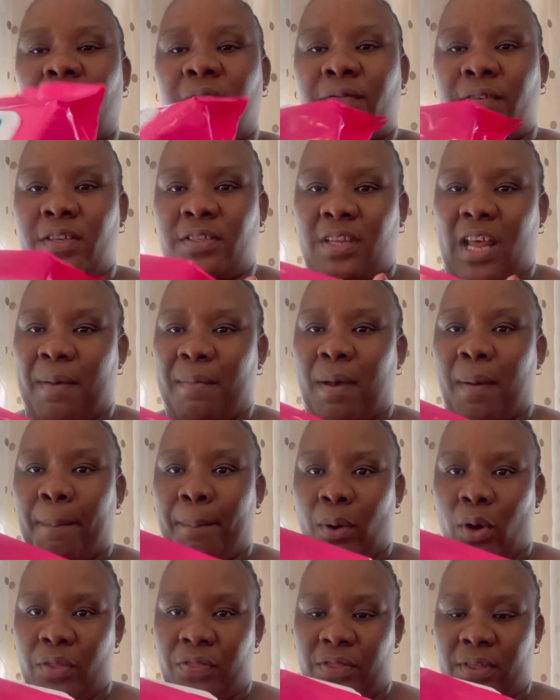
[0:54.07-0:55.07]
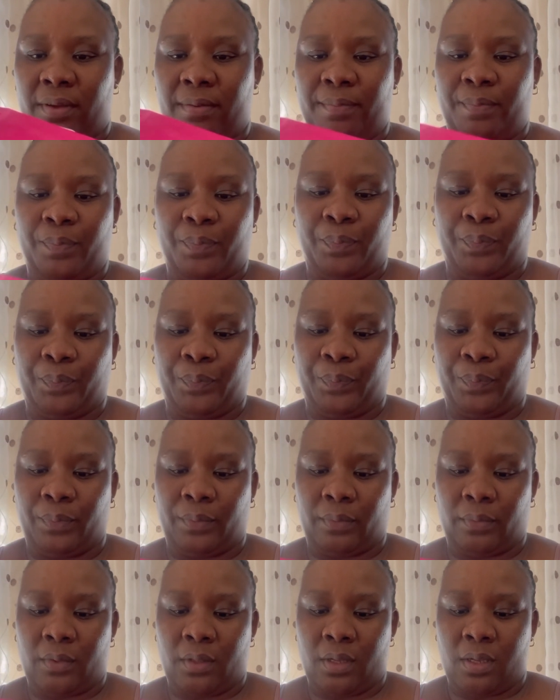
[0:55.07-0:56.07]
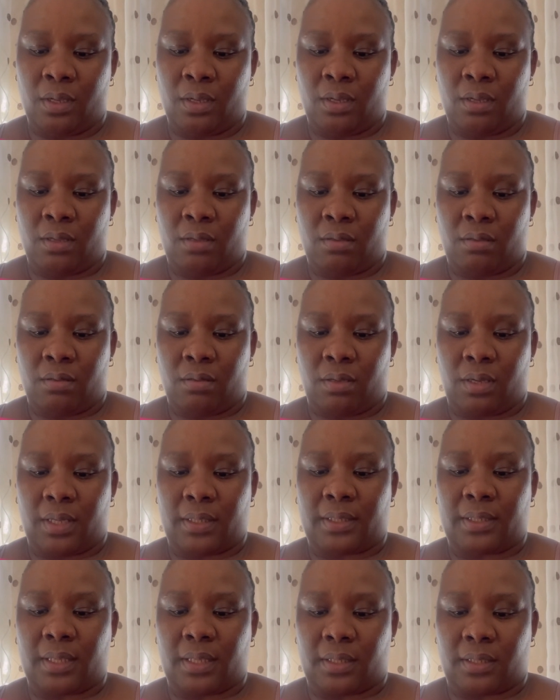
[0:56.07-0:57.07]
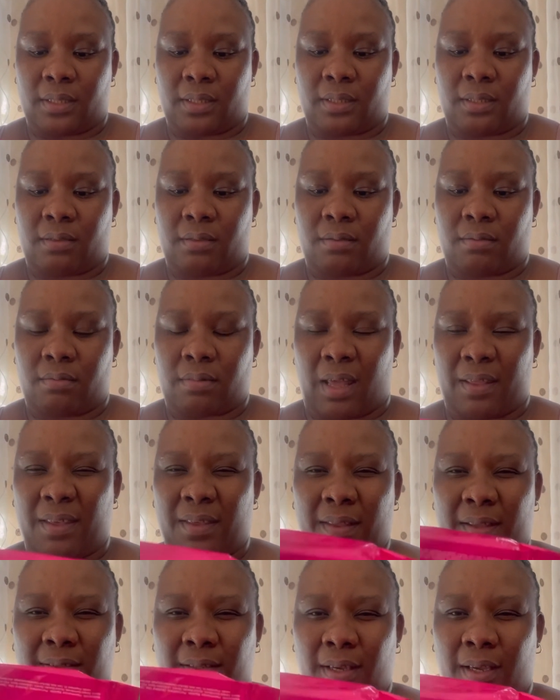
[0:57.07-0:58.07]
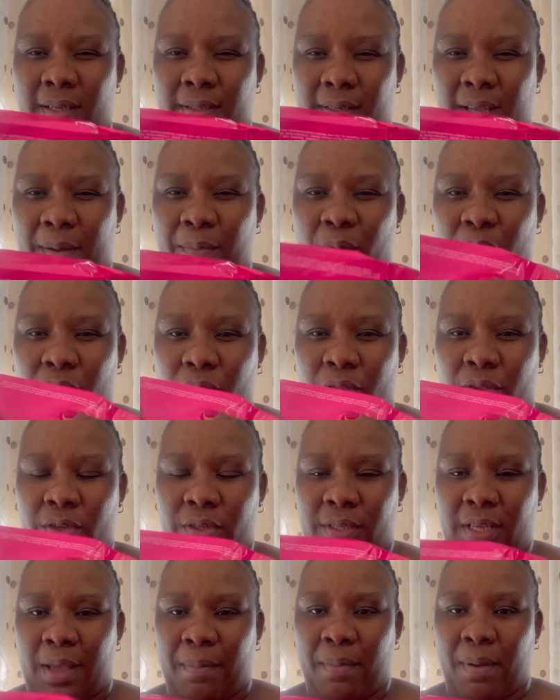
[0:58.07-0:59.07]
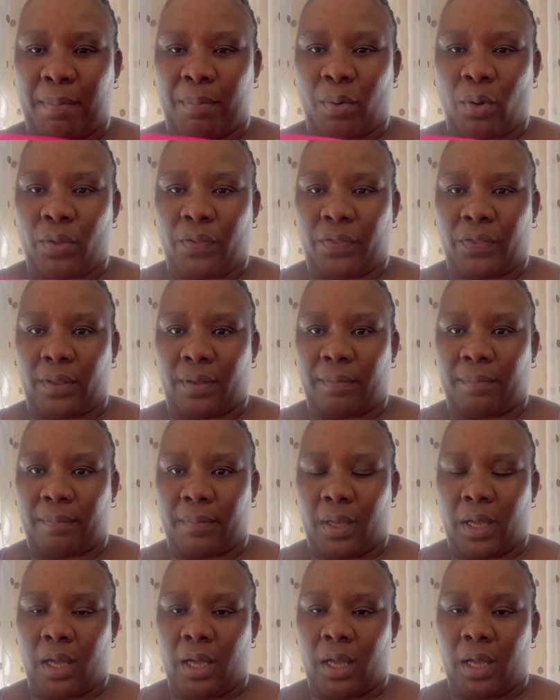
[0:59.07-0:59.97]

first time I bought them. It's the, I think the second time or the third time I bought them.